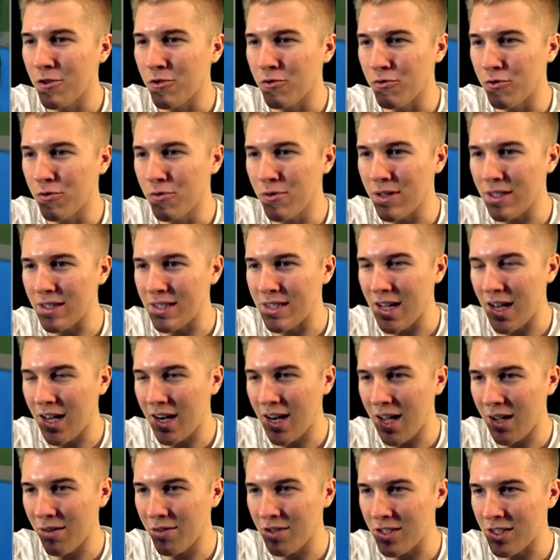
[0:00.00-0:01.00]
Drew does
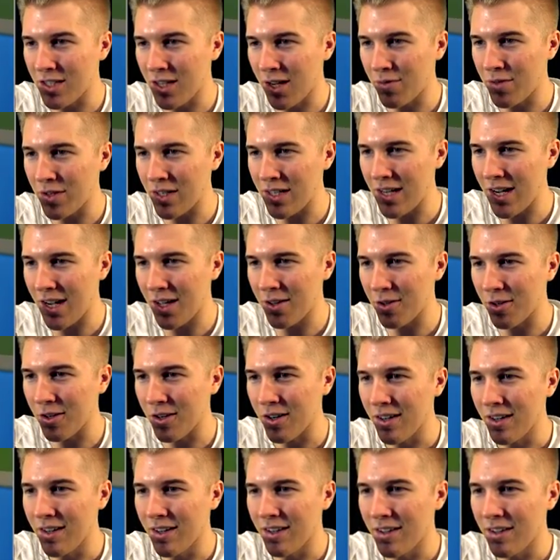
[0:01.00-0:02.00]
not have his stuff
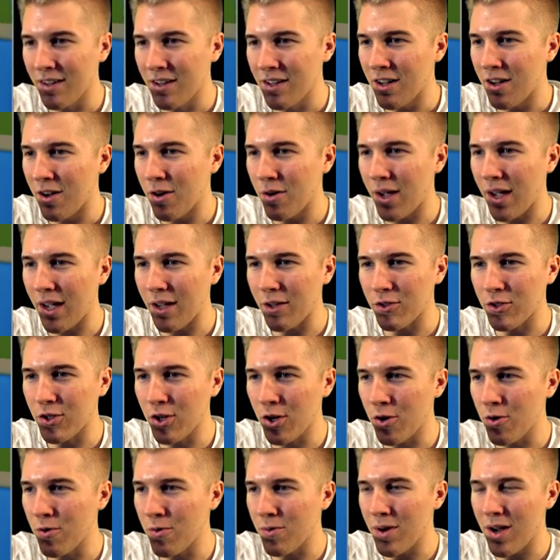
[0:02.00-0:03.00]
together. Okay,
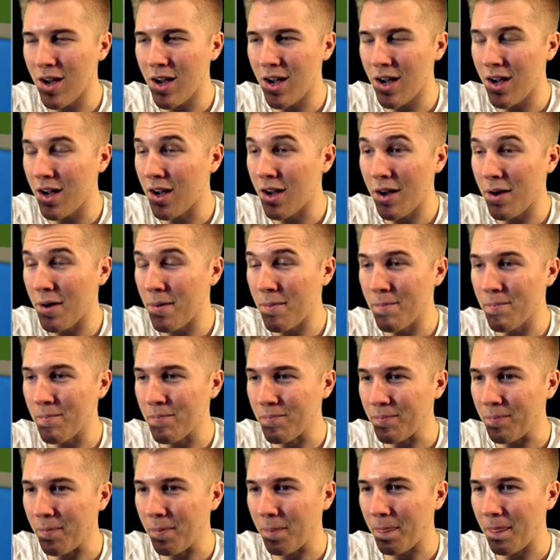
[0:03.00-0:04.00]
so, um,
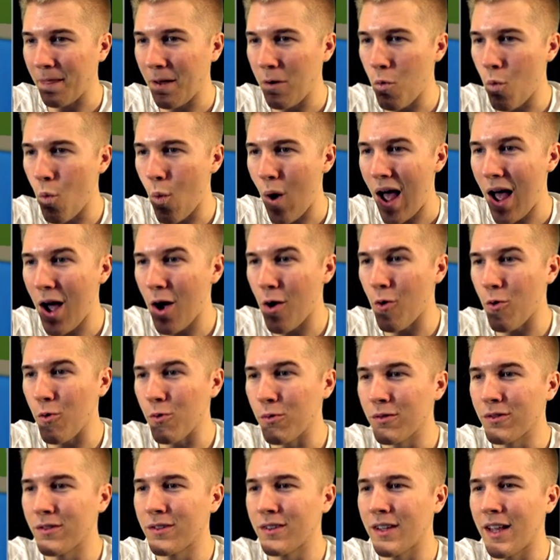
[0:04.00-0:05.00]

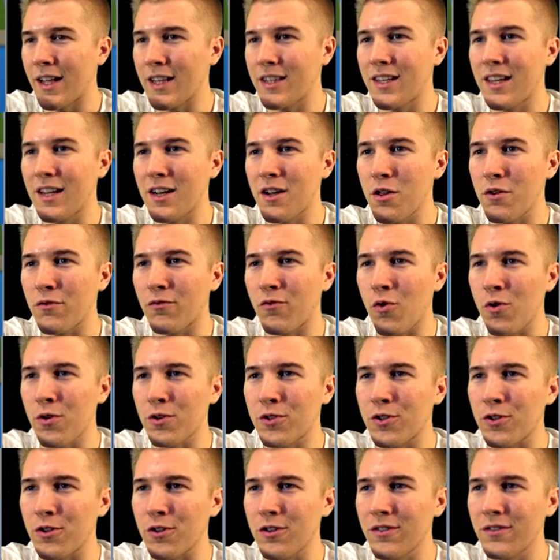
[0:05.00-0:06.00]
wow. Let's get another
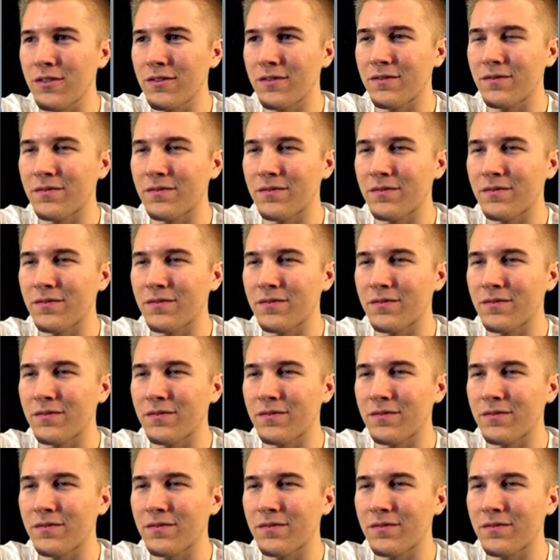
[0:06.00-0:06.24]
Forester.